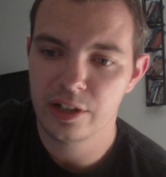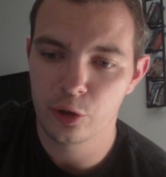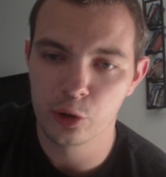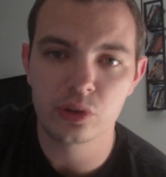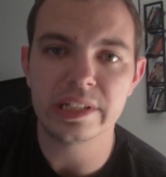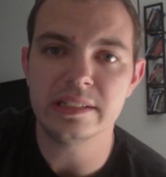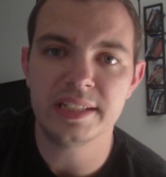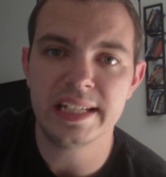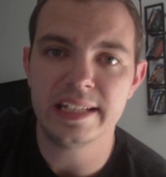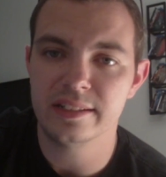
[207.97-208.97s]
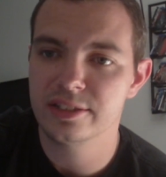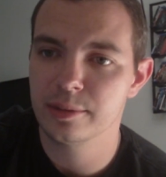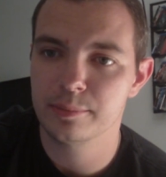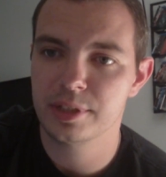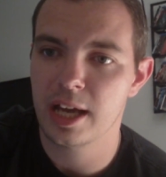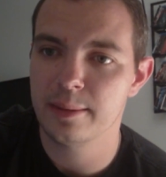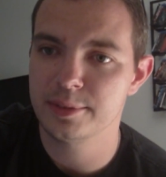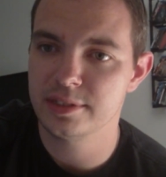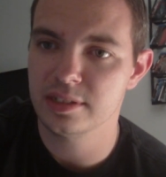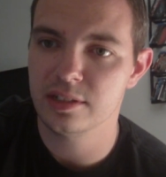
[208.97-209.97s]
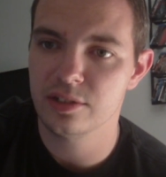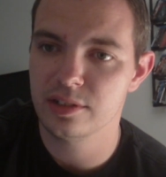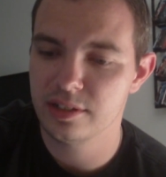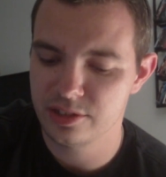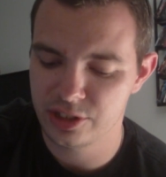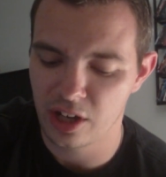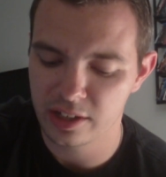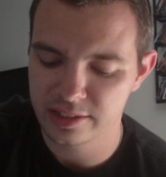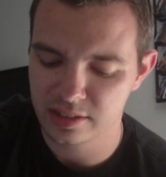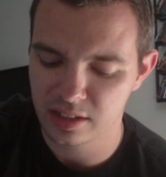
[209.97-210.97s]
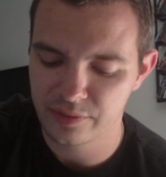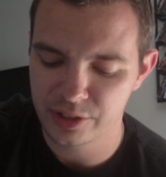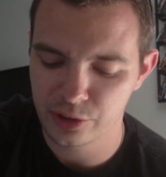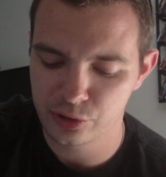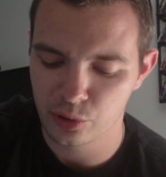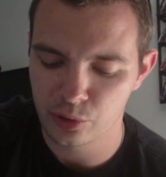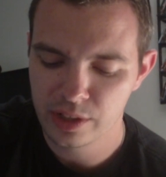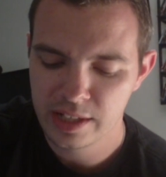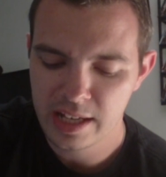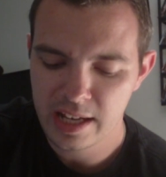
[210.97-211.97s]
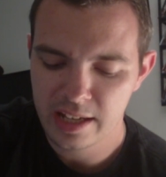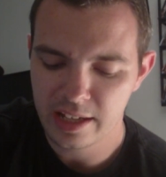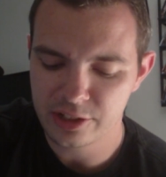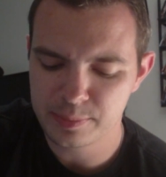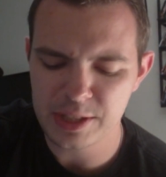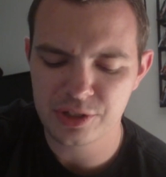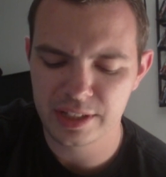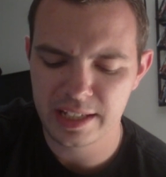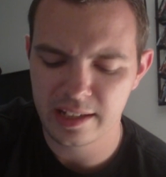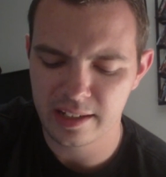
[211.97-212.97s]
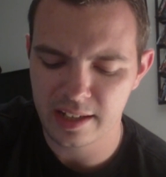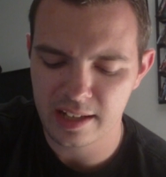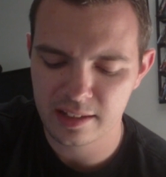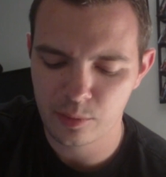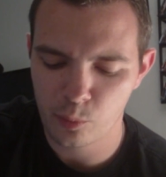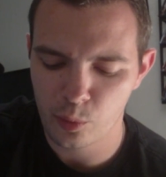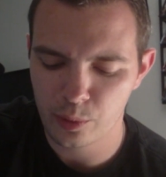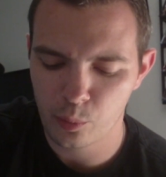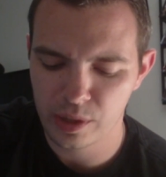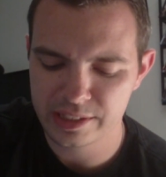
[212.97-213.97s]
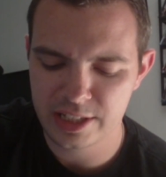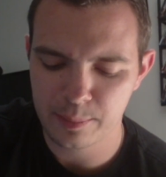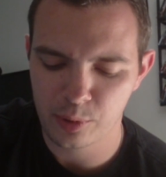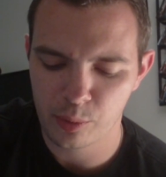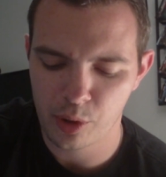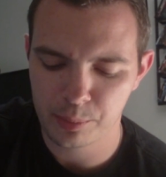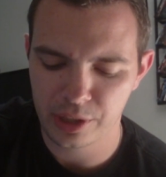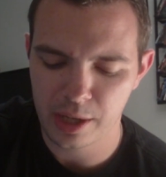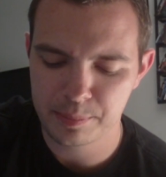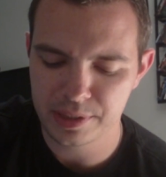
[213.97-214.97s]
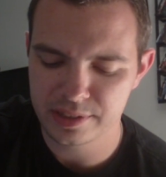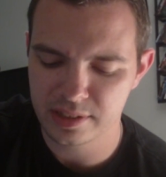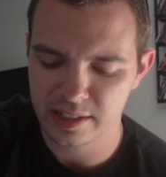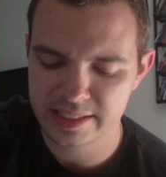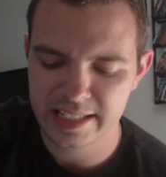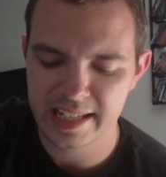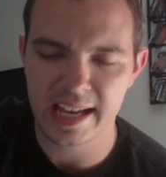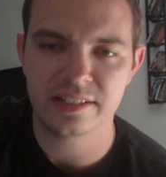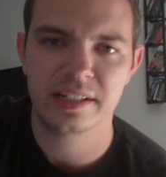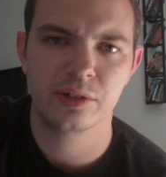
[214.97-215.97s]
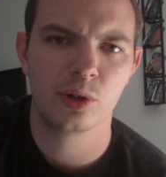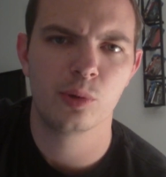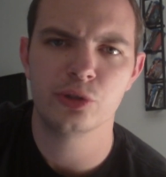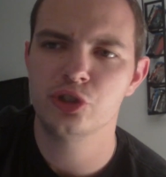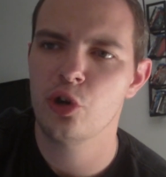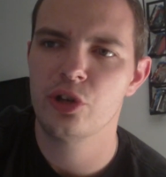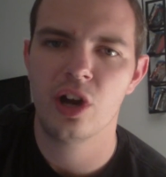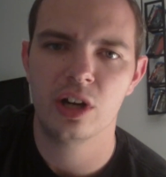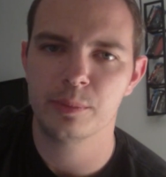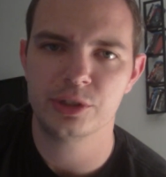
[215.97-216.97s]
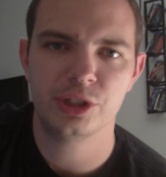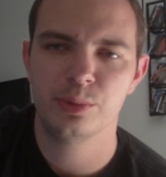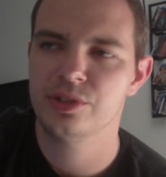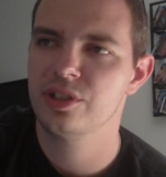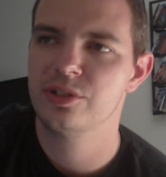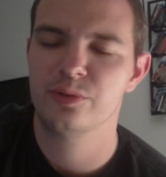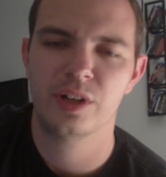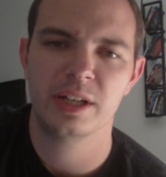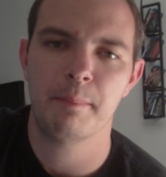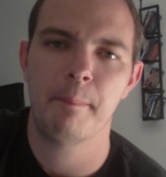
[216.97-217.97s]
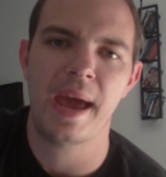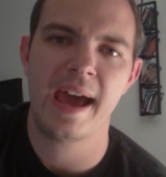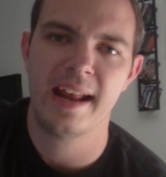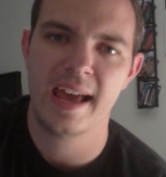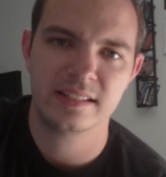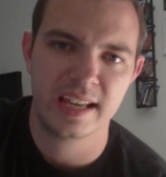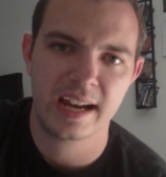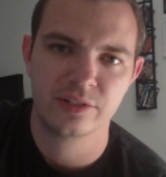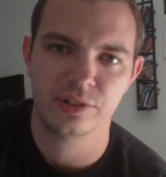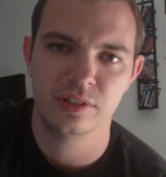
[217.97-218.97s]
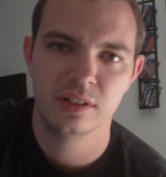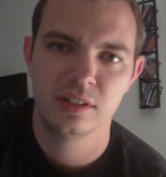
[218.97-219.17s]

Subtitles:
early teens, sometimes as young as 11 years old. Especially, one example I want to bring up is Kick-Ass. That girl was so young, but she was such a fucking badass actor.